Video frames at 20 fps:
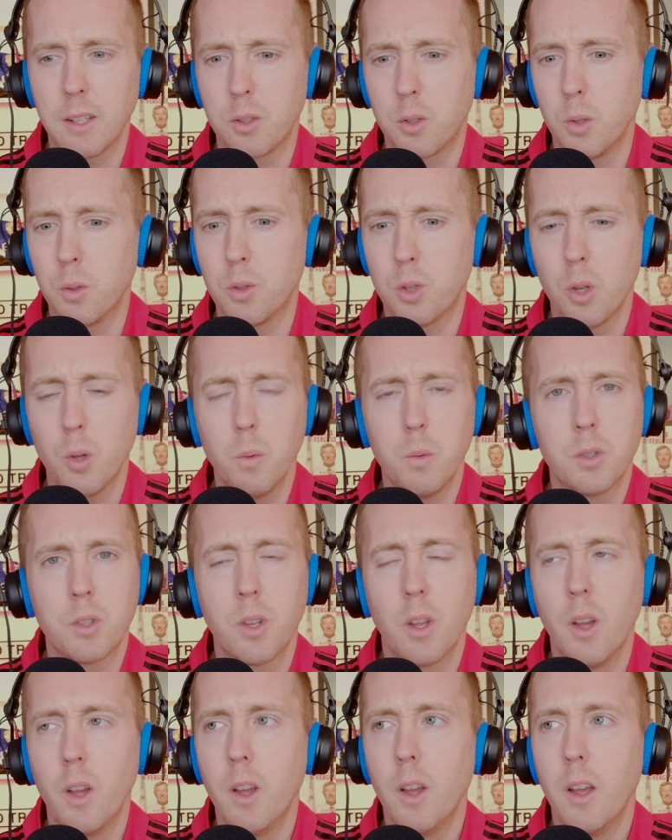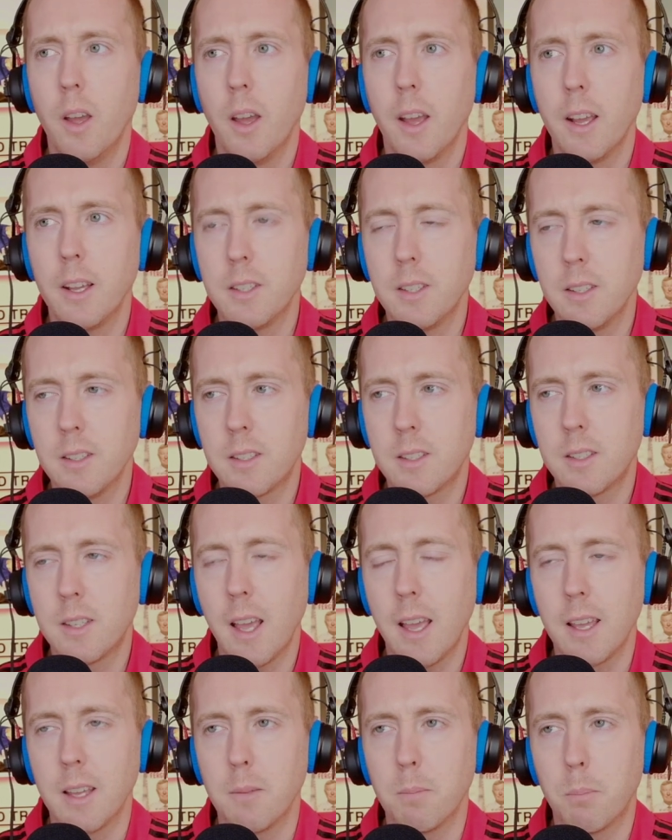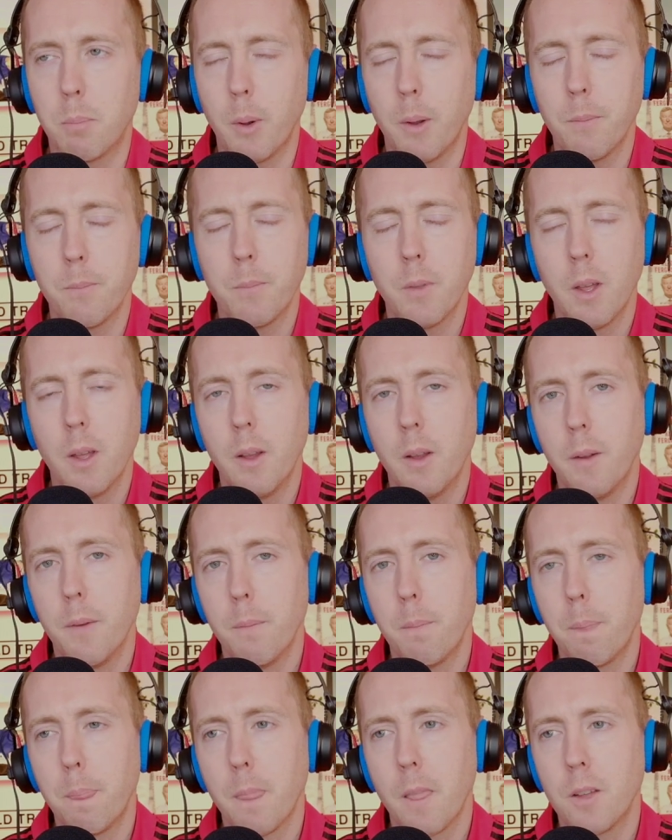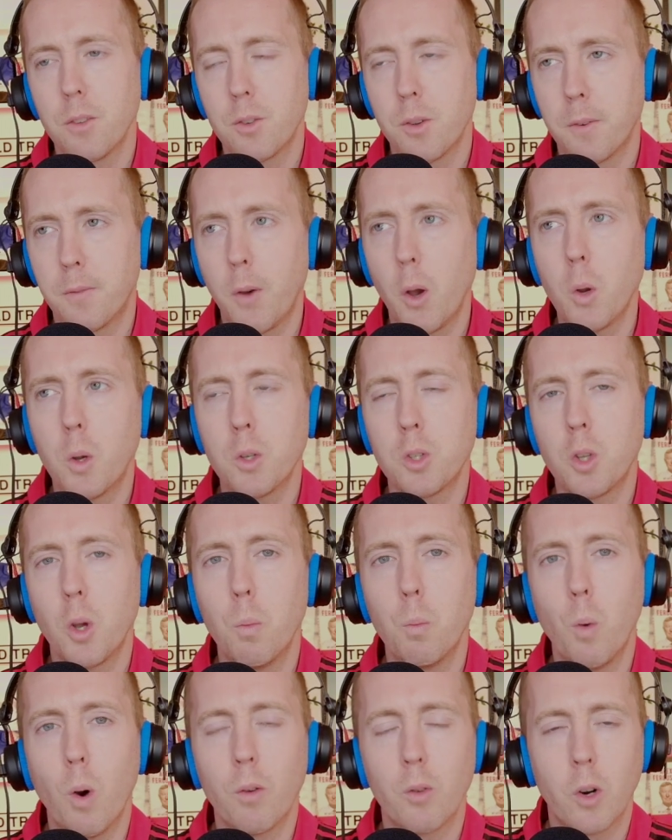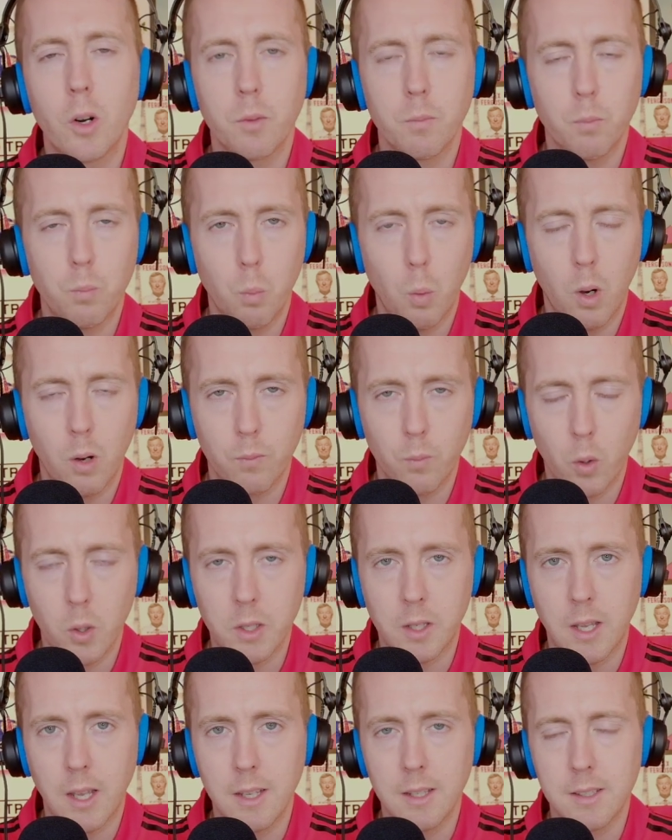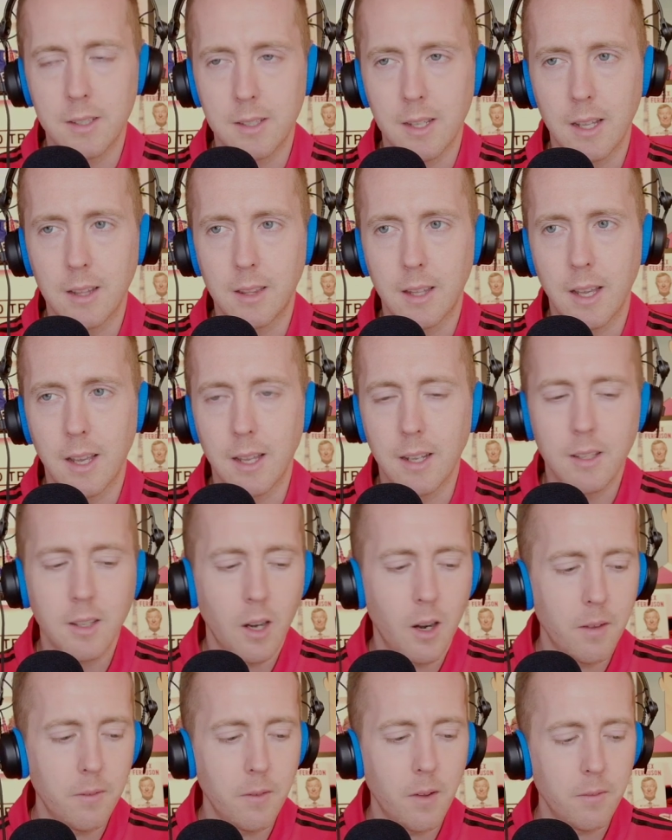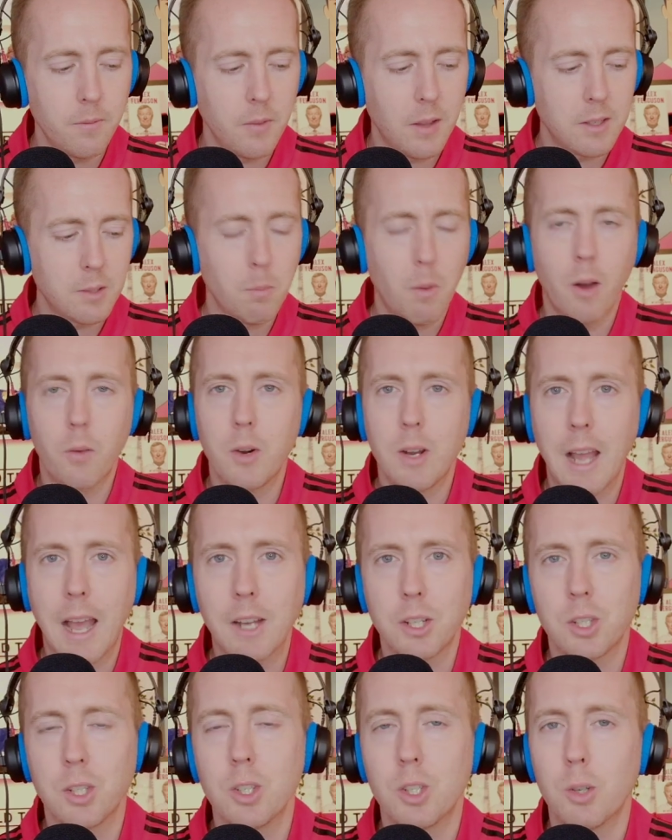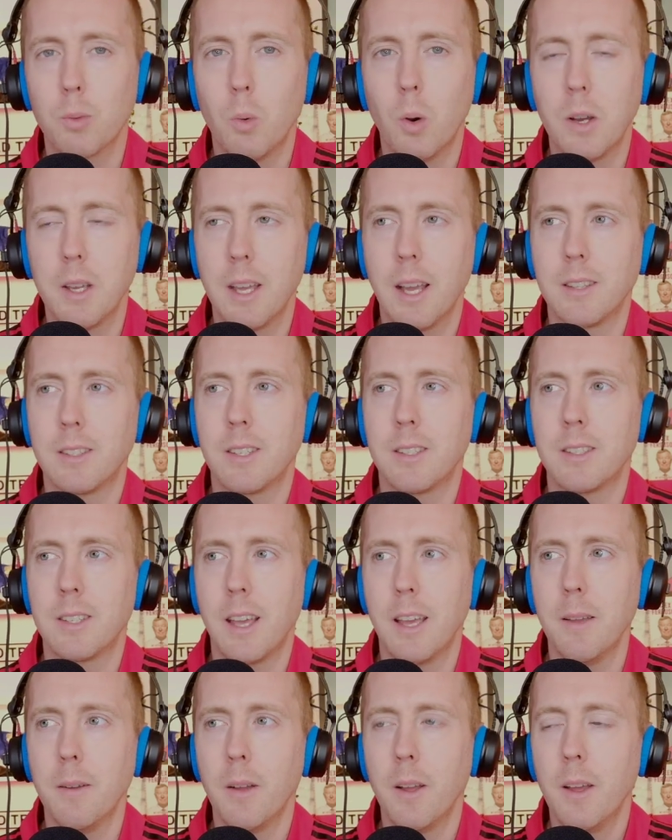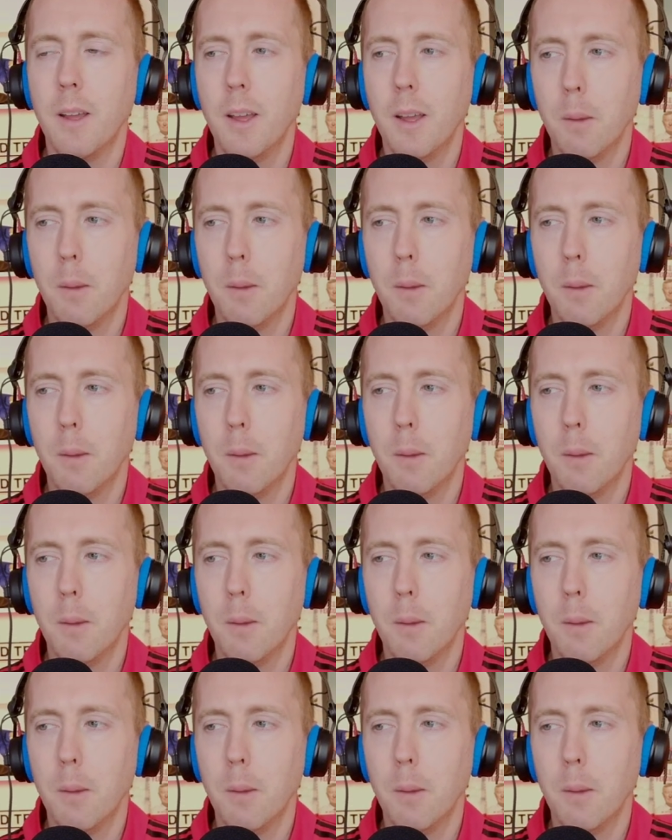that two two is, is insane. But to focus on what, what Roy Keane said there, you know, that's my reaction to what he had to say.